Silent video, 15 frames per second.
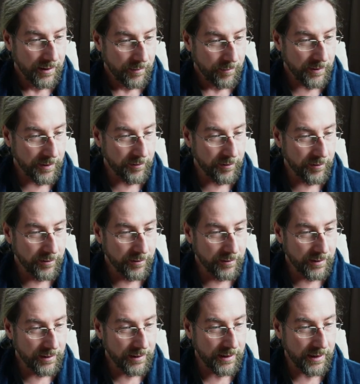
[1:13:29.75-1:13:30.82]
My
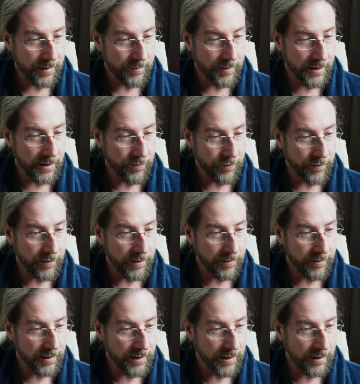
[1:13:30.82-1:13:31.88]
renewal come in at
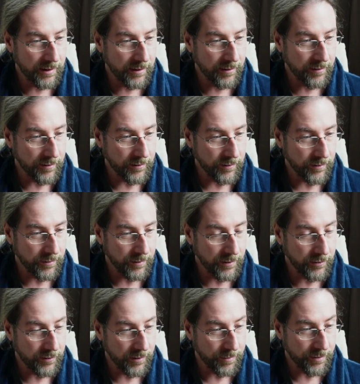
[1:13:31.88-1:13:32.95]
408 euros. We'll
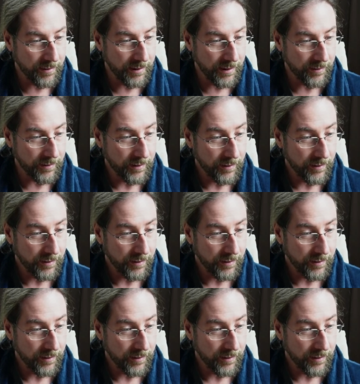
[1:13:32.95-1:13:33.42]
shop around.